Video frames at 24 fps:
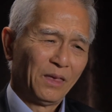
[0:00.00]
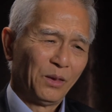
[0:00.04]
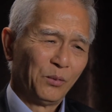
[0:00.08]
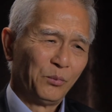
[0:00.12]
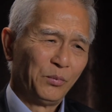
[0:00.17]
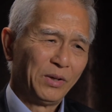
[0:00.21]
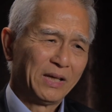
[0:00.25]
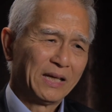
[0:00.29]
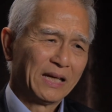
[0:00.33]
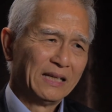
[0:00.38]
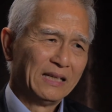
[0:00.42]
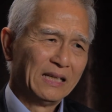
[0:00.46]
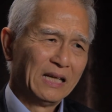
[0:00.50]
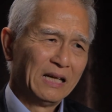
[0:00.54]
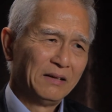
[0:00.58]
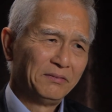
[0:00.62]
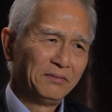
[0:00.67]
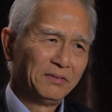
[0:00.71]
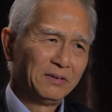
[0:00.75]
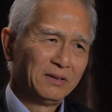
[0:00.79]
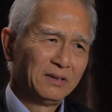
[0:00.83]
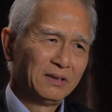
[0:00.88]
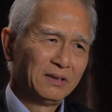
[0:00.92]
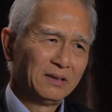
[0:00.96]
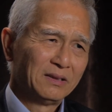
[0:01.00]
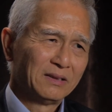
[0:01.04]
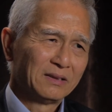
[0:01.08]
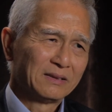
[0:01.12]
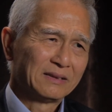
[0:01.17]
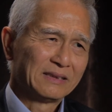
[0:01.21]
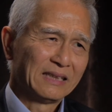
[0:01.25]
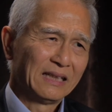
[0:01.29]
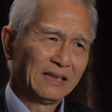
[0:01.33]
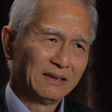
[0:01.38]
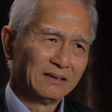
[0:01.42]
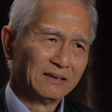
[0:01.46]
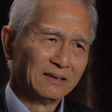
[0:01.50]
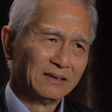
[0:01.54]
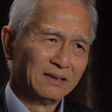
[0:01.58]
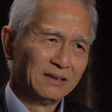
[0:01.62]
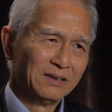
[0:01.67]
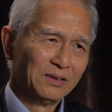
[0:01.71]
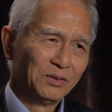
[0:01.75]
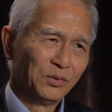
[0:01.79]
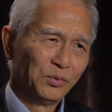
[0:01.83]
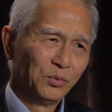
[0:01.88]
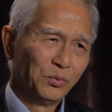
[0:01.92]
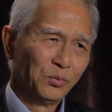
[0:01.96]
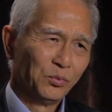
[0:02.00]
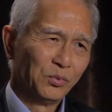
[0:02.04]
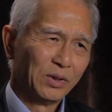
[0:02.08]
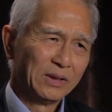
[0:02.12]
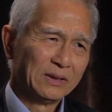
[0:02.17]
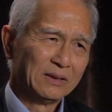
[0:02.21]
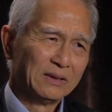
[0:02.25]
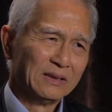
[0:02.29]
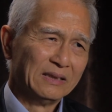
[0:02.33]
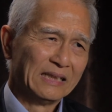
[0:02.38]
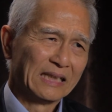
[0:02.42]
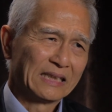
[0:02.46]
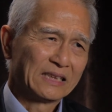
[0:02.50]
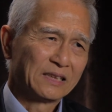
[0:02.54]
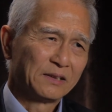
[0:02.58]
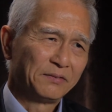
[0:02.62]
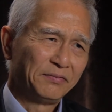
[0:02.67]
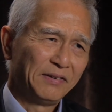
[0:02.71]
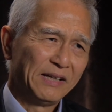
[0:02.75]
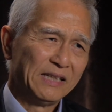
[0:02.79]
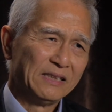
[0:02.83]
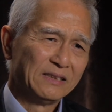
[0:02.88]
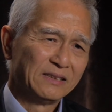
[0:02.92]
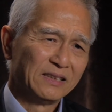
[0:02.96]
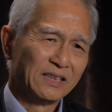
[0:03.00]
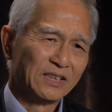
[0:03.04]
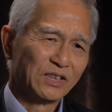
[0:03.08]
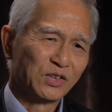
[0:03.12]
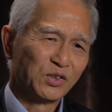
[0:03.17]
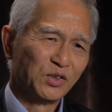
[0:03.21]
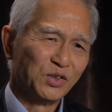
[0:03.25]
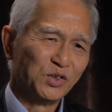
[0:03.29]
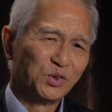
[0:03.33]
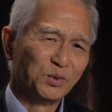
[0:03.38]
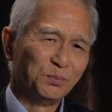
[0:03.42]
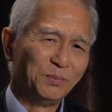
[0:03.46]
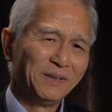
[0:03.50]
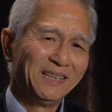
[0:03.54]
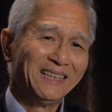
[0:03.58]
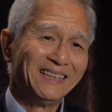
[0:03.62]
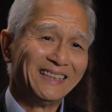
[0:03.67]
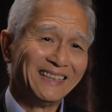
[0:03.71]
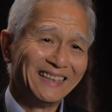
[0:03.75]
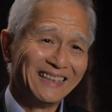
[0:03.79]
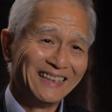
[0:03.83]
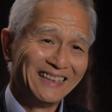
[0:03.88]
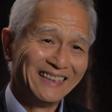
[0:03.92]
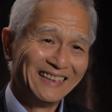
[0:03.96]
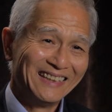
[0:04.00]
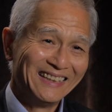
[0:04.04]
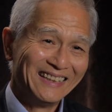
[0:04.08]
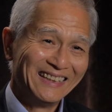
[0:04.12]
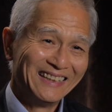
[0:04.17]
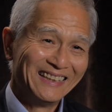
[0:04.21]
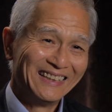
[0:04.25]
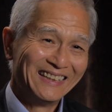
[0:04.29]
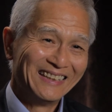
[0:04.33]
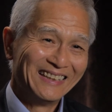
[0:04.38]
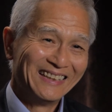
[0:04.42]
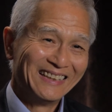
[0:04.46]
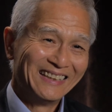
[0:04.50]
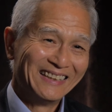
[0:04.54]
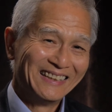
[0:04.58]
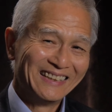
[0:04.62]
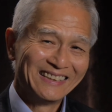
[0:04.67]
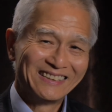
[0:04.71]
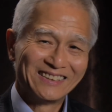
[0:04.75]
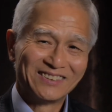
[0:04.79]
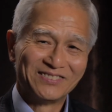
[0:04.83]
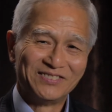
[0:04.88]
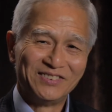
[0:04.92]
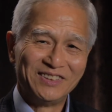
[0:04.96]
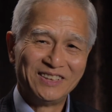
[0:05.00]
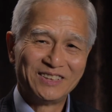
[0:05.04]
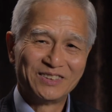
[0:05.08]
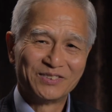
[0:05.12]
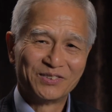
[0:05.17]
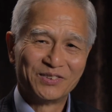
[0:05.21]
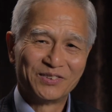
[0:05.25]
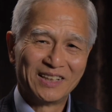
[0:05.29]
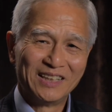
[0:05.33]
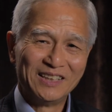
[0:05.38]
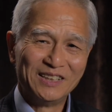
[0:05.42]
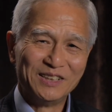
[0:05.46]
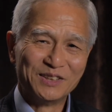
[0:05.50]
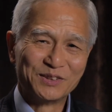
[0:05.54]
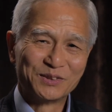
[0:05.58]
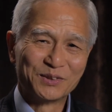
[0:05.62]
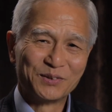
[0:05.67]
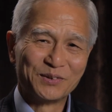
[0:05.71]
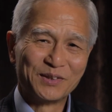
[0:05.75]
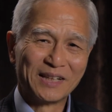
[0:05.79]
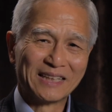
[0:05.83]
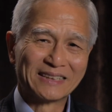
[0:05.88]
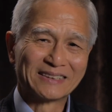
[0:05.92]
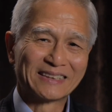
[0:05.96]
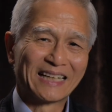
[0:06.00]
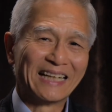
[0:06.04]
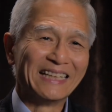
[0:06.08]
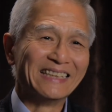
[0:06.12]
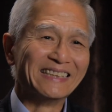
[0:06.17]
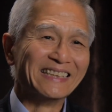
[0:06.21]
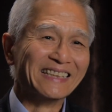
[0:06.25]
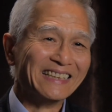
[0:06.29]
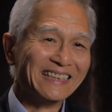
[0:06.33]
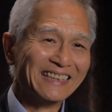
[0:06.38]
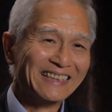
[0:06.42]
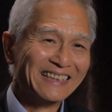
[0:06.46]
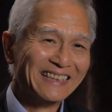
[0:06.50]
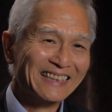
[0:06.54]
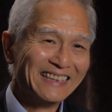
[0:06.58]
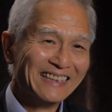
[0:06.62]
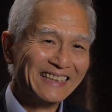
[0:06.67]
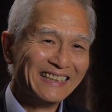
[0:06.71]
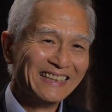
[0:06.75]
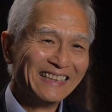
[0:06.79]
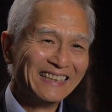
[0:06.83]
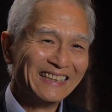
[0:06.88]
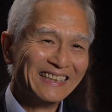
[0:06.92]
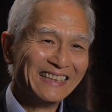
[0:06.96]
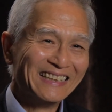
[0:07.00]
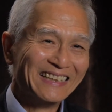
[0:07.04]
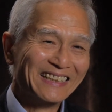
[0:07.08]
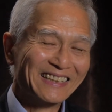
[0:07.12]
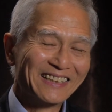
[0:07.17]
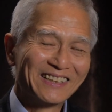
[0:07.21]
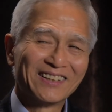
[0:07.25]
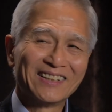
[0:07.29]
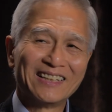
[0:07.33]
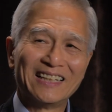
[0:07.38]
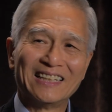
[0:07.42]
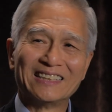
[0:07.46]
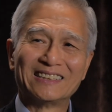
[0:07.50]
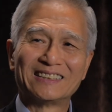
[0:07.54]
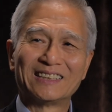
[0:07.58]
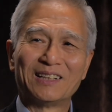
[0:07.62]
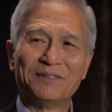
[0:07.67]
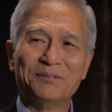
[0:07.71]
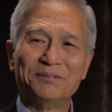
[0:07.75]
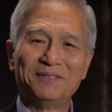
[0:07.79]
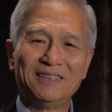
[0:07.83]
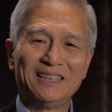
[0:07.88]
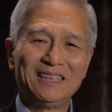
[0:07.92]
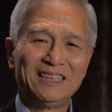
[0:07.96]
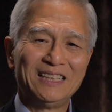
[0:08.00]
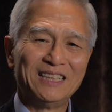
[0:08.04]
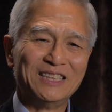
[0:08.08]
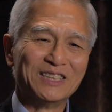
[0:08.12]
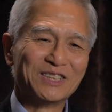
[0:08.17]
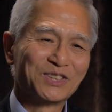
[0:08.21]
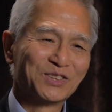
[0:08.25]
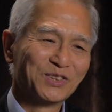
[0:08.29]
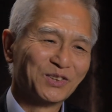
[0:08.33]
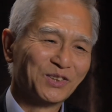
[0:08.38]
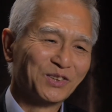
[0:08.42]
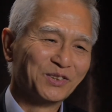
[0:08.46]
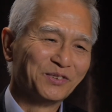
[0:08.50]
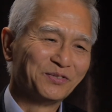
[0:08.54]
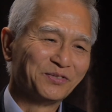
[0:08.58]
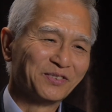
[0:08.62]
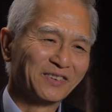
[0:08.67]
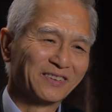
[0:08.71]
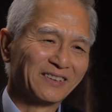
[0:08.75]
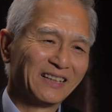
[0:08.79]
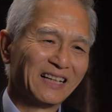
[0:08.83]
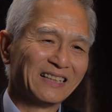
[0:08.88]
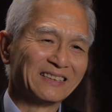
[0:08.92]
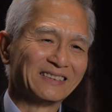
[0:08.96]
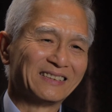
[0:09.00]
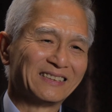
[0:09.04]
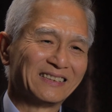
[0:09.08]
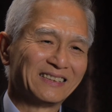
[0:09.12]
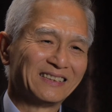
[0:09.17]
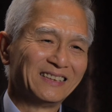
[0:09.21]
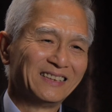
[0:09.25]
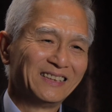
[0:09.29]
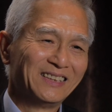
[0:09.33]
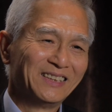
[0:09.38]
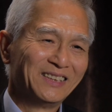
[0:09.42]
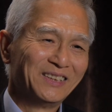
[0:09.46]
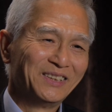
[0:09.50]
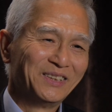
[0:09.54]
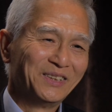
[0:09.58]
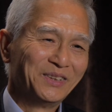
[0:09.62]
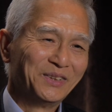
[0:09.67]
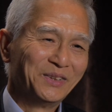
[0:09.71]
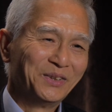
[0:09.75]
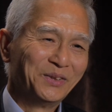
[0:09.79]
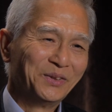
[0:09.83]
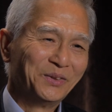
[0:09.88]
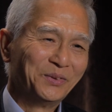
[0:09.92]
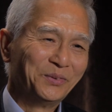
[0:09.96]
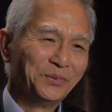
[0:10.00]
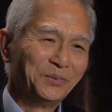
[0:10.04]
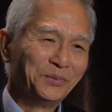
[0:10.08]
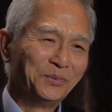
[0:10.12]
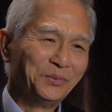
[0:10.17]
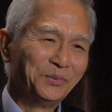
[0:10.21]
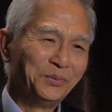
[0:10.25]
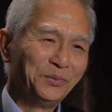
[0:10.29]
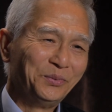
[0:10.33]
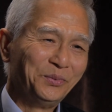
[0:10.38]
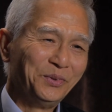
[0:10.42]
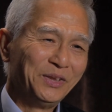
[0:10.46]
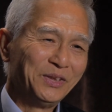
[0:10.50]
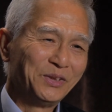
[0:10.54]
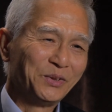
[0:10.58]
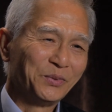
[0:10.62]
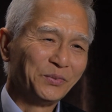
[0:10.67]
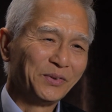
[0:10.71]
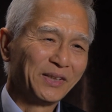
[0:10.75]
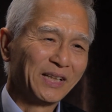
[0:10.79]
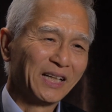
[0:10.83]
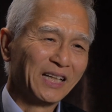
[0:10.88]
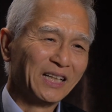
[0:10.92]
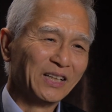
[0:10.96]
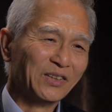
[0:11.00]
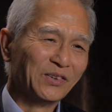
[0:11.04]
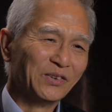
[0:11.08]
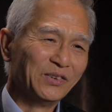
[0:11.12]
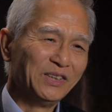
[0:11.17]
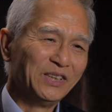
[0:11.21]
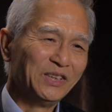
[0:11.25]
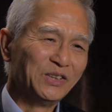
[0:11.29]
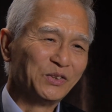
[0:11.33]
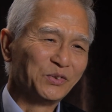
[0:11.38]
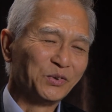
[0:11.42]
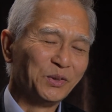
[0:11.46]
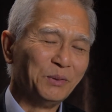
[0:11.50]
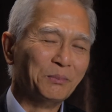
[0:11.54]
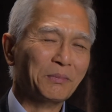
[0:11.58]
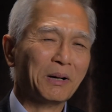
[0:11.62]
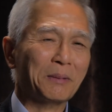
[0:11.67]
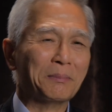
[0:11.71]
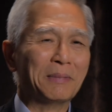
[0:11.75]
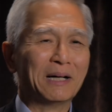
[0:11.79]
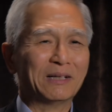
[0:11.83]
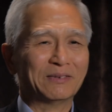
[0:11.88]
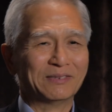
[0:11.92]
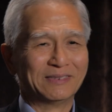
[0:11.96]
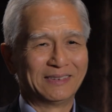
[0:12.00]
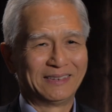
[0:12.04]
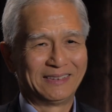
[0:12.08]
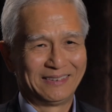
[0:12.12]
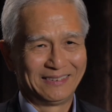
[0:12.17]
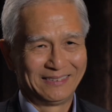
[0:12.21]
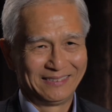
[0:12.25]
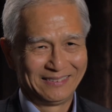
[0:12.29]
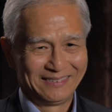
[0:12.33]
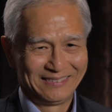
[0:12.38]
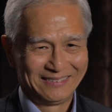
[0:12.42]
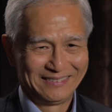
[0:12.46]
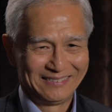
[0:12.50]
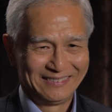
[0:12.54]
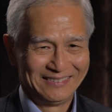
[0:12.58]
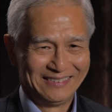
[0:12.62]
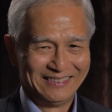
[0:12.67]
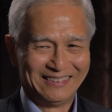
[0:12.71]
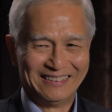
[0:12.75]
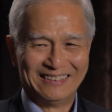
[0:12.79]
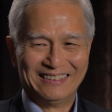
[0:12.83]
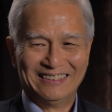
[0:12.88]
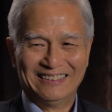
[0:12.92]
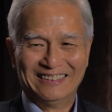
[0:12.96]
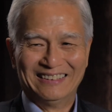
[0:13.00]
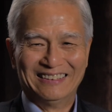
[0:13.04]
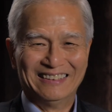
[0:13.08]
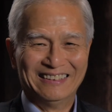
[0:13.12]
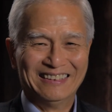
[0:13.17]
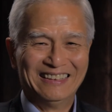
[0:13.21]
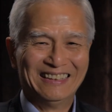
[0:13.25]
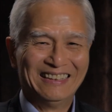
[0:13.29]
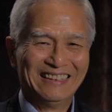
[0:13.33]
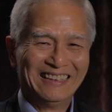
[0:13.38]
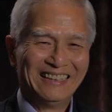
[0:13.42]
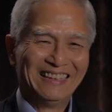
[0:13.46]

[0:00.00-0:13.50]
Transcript: We can never tell what the next phase is going to be. That's the reason why it's so exciting. God has something in store for us, which we can only dream about.